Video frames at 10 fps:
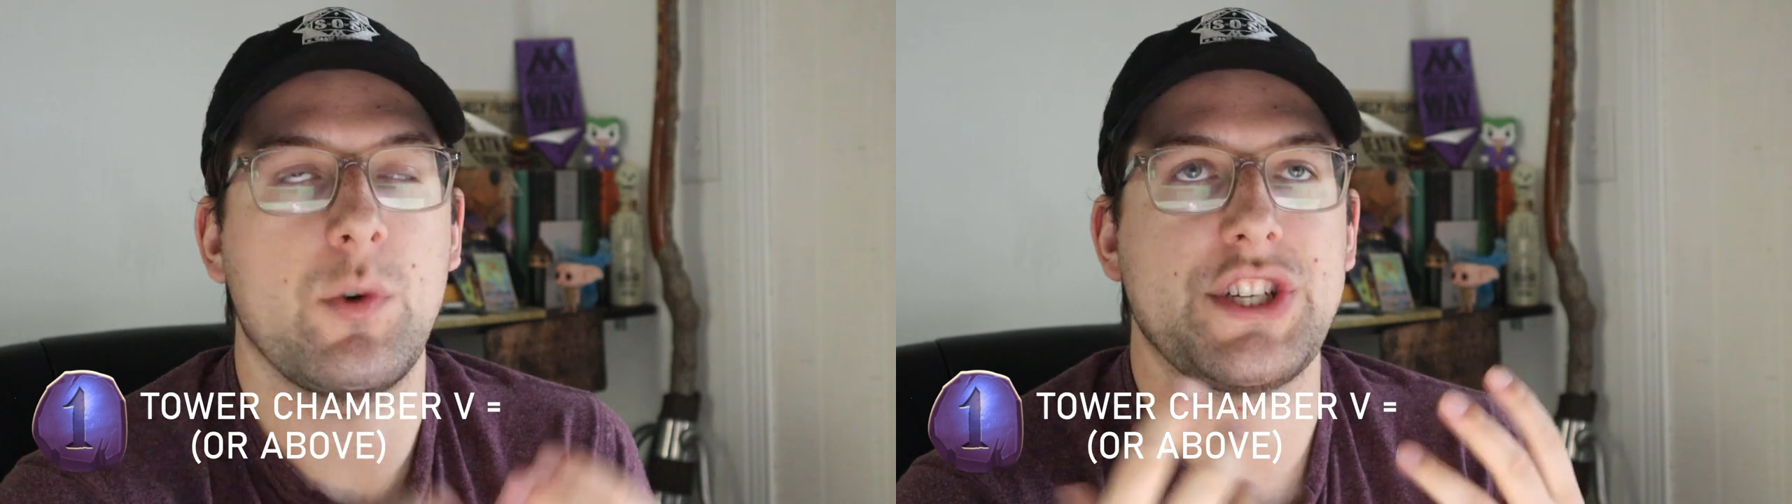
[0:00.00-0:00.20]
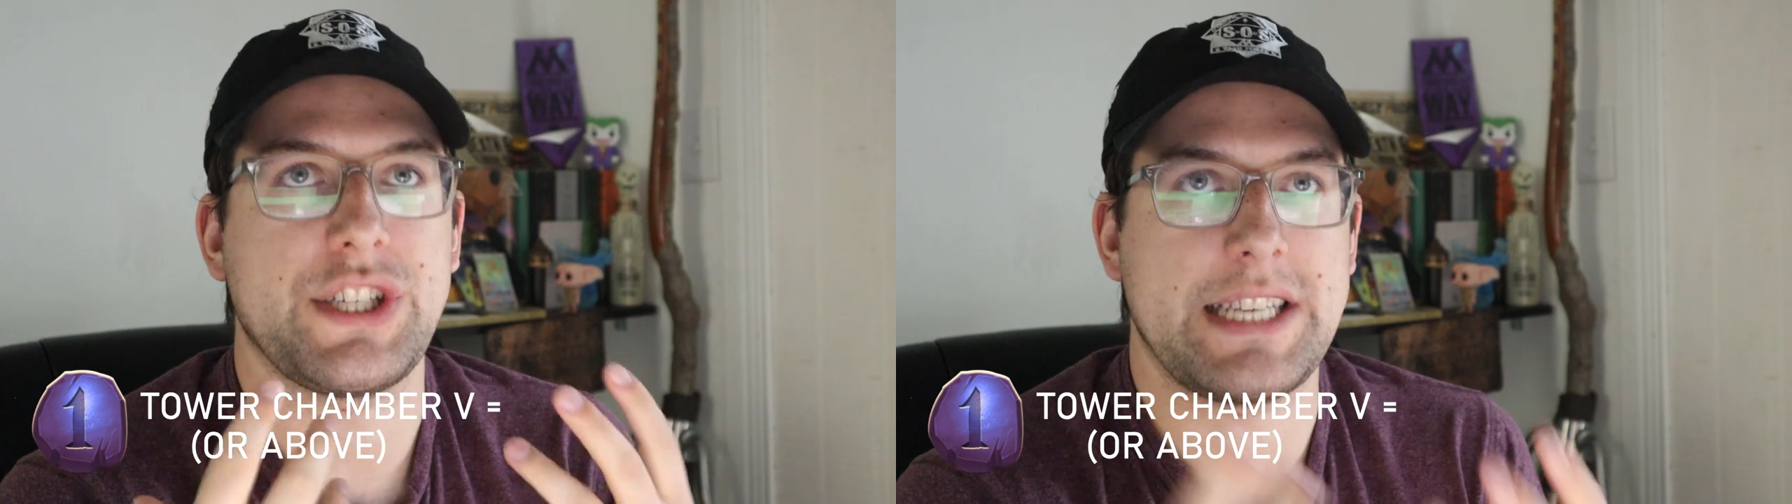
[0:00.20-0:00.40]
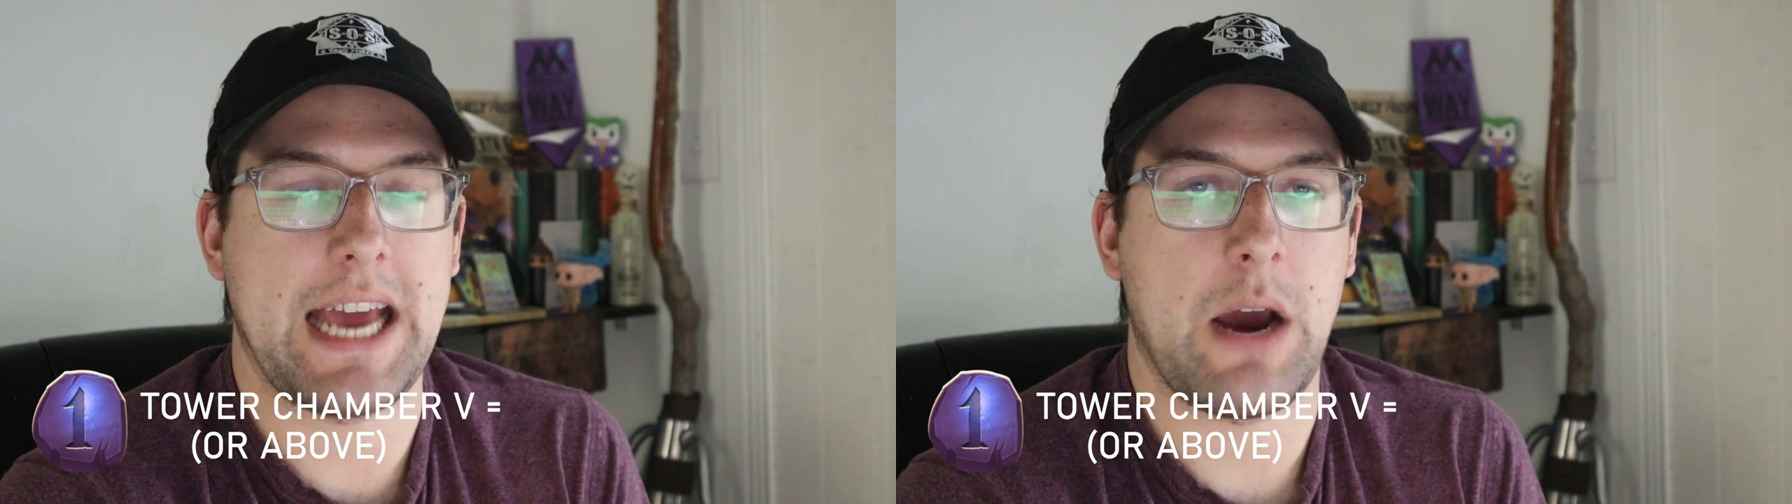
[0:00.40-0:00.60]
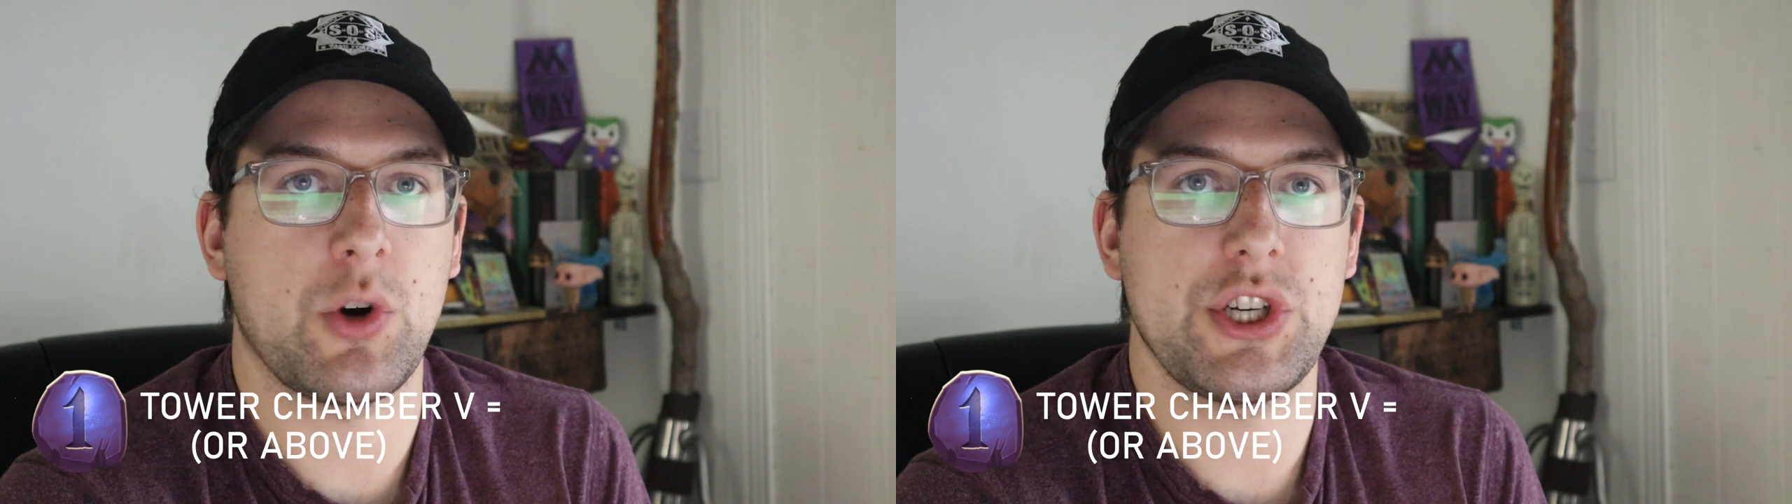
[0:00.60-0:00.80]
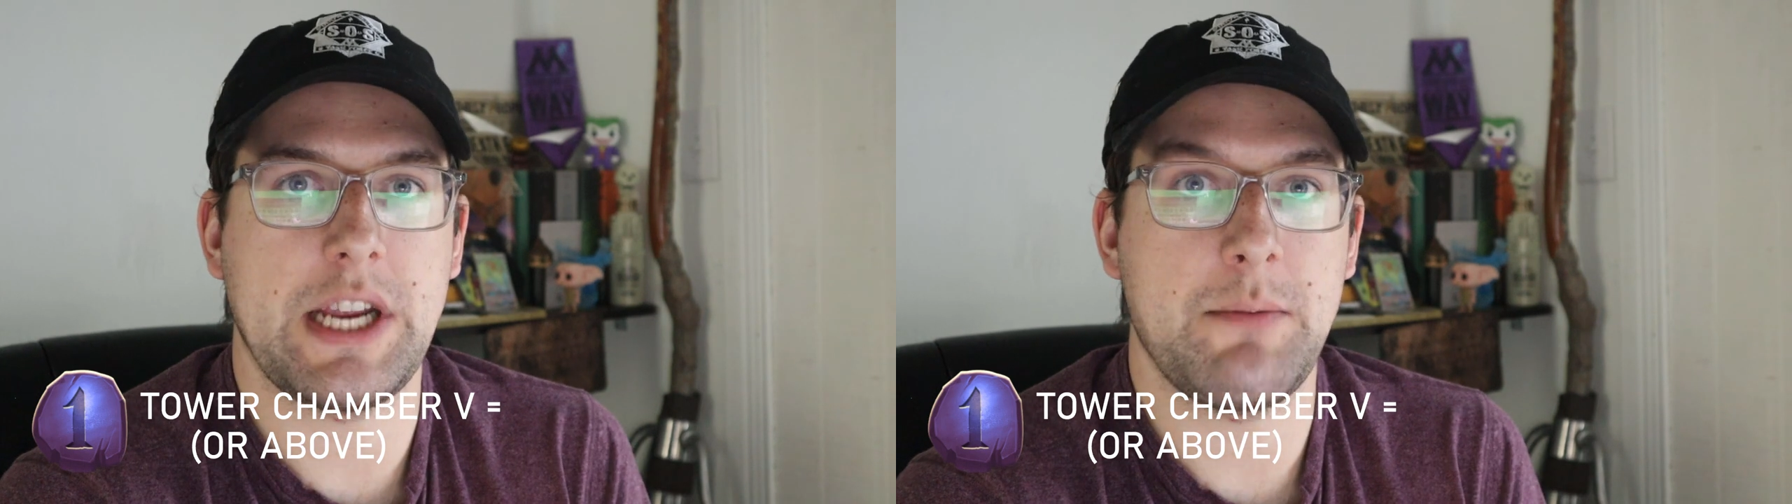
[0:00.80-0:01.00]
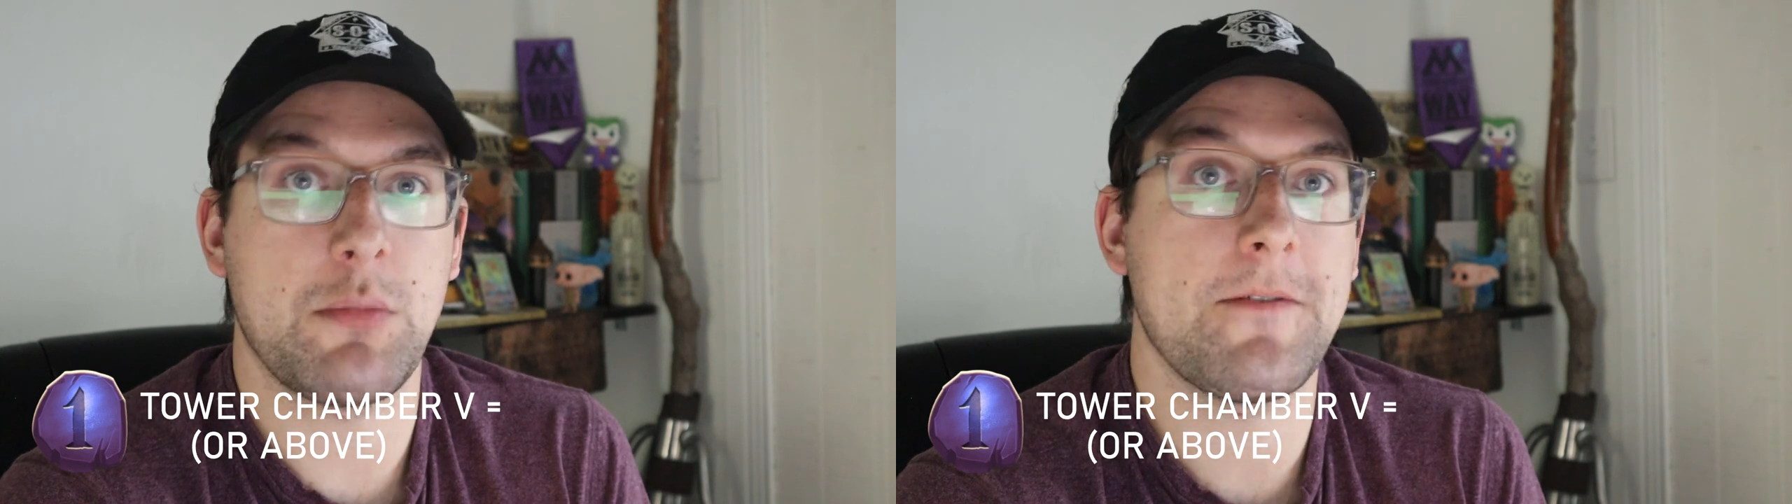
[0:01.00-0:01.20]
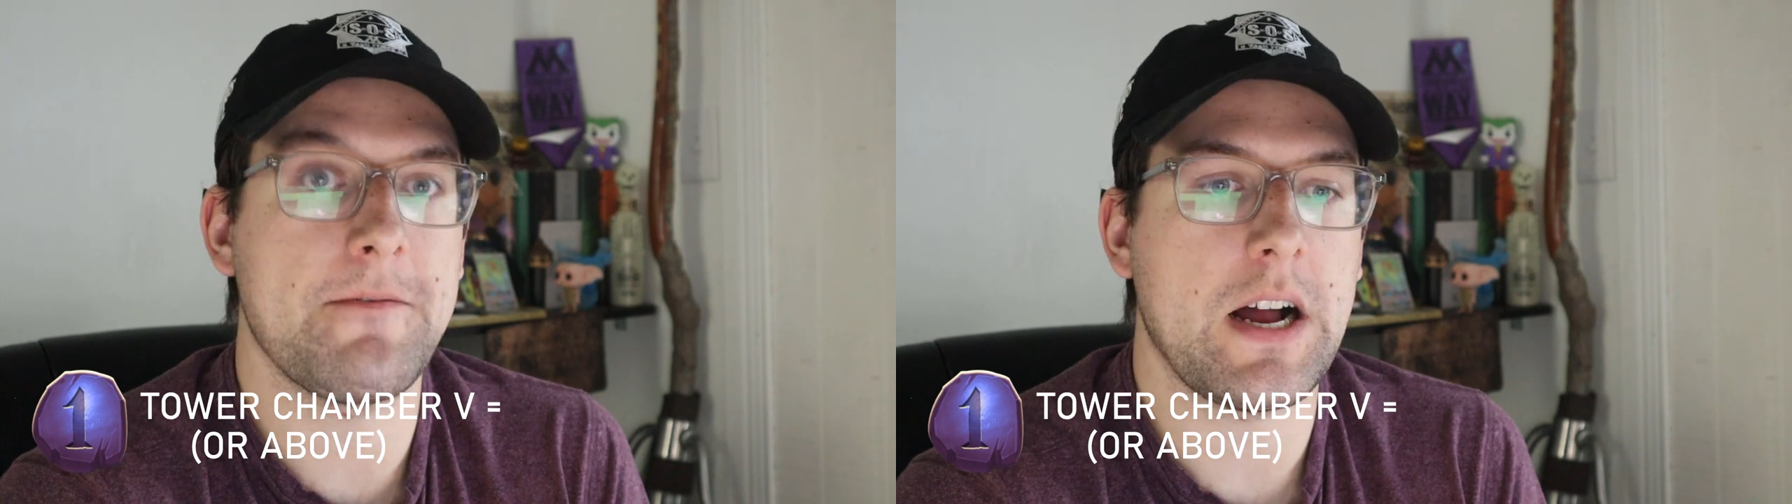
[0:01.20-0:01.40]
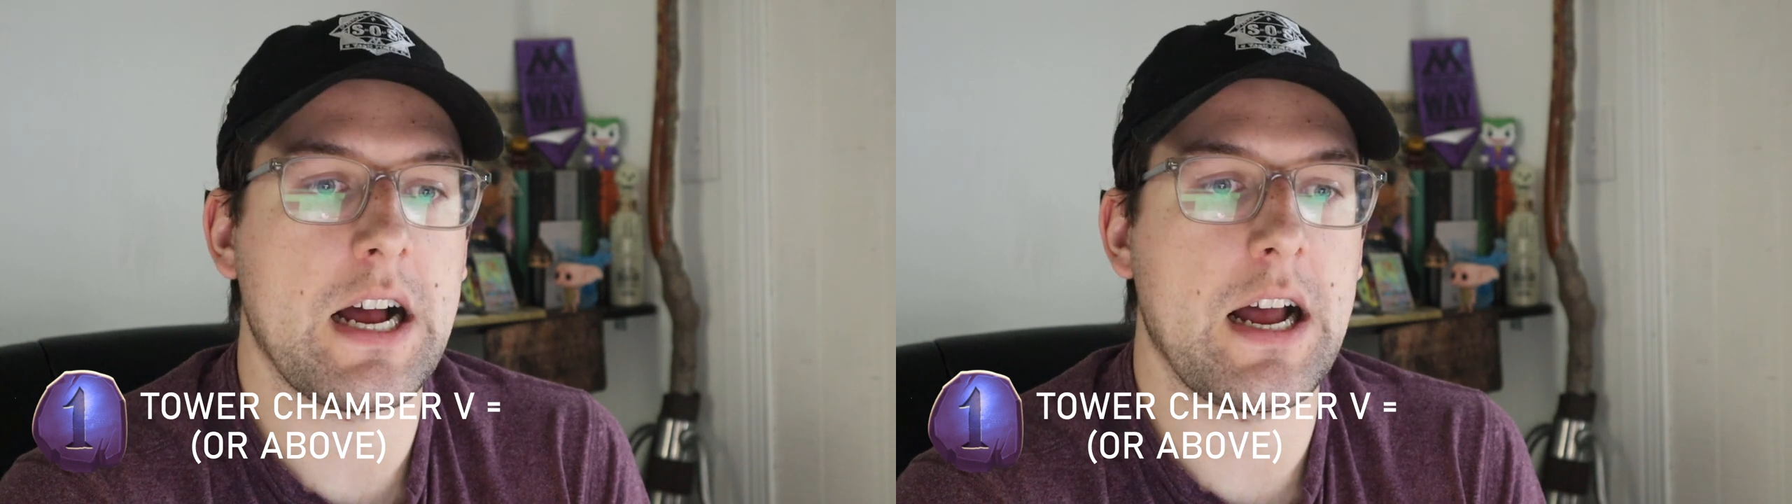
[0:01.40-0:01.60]
which is Tower Chamber
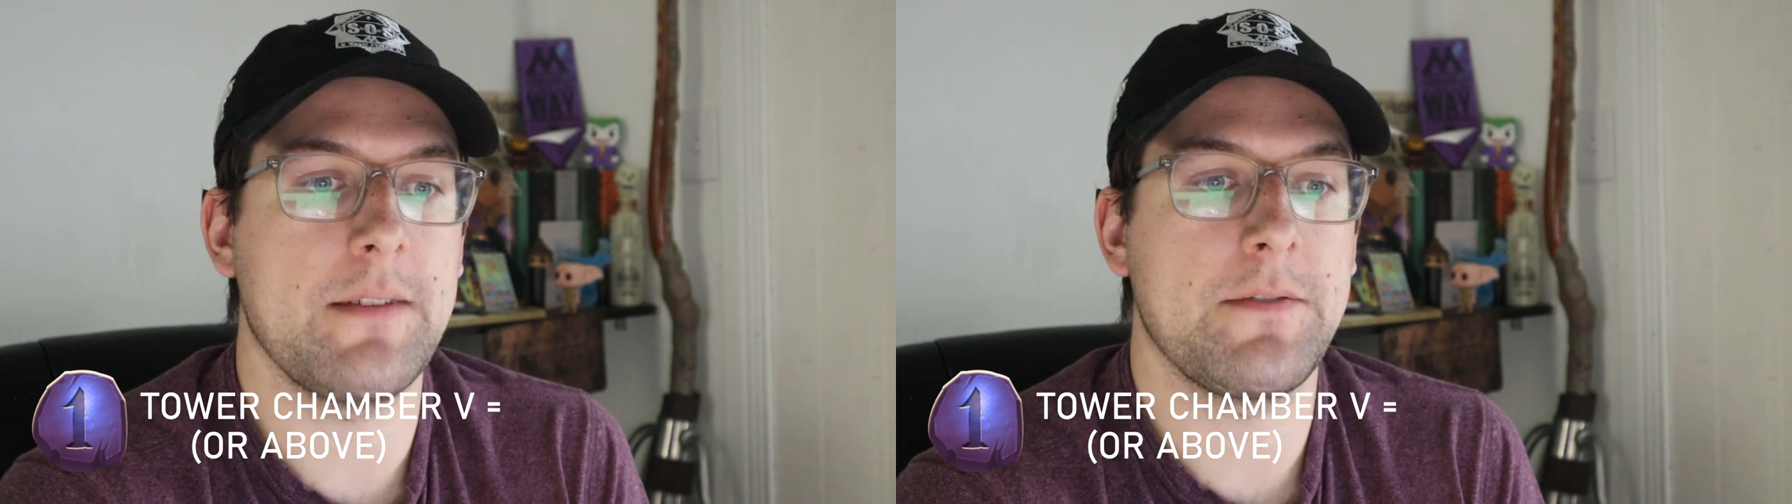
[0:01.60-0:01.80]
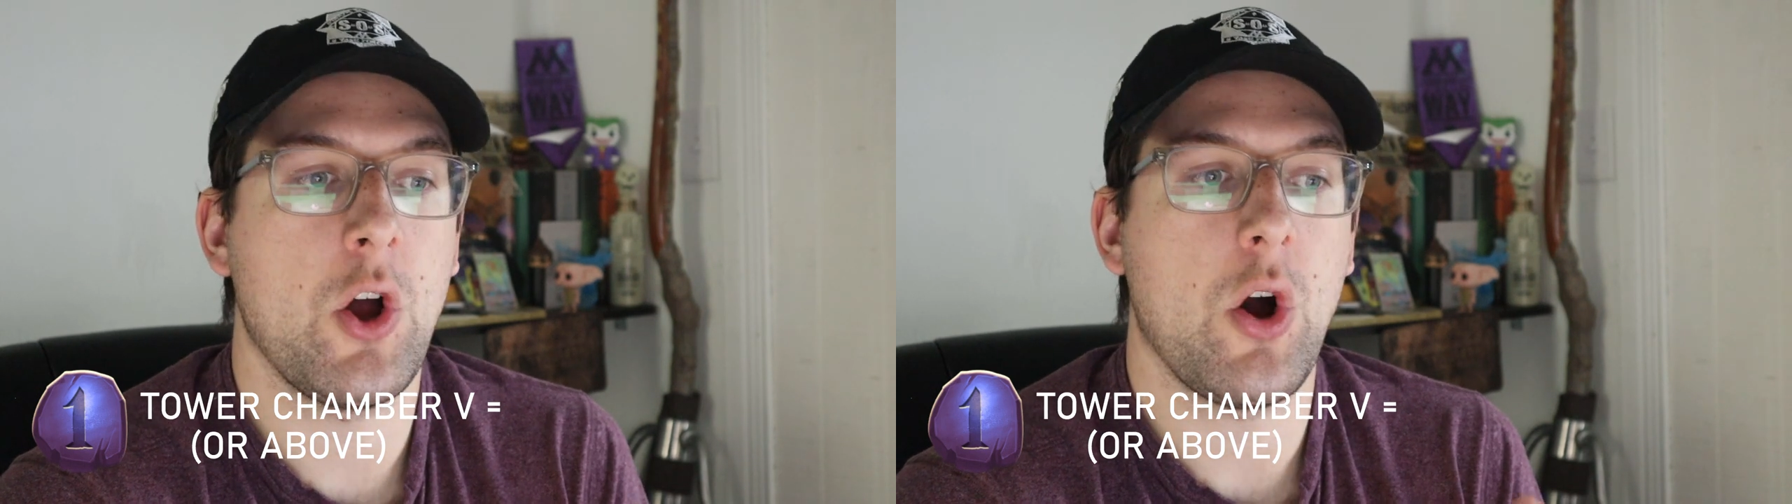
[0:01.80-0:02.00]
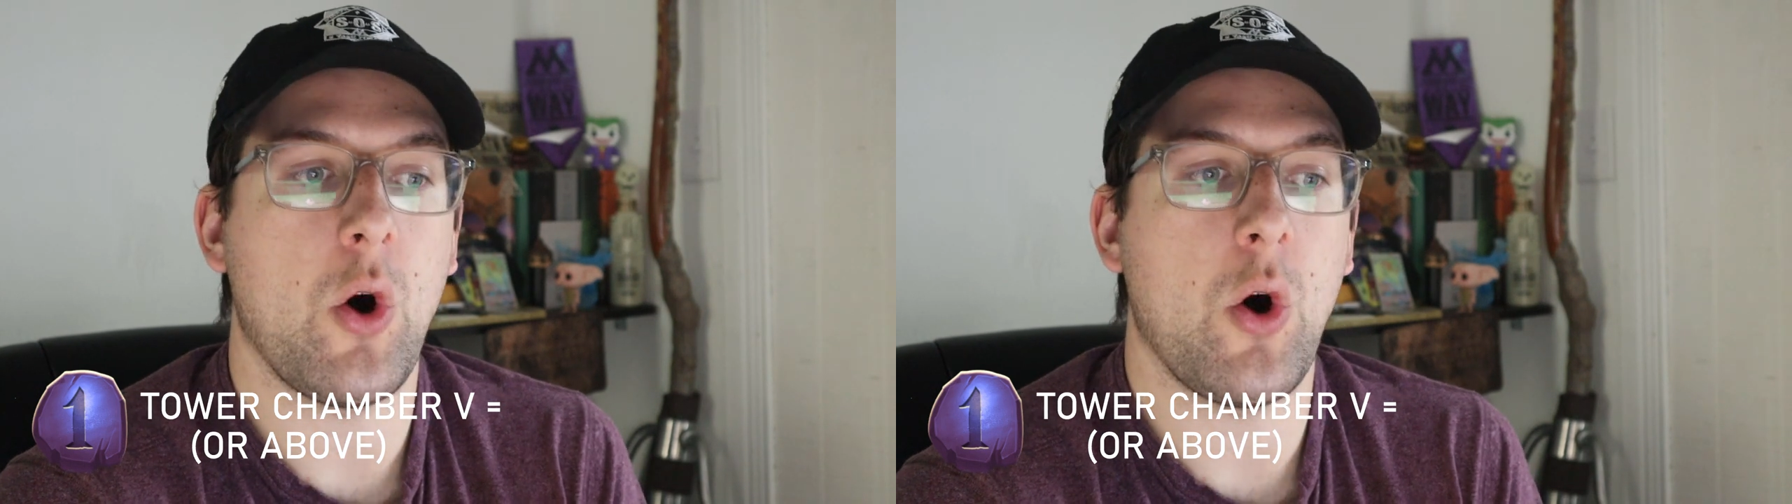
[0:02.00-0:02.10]
five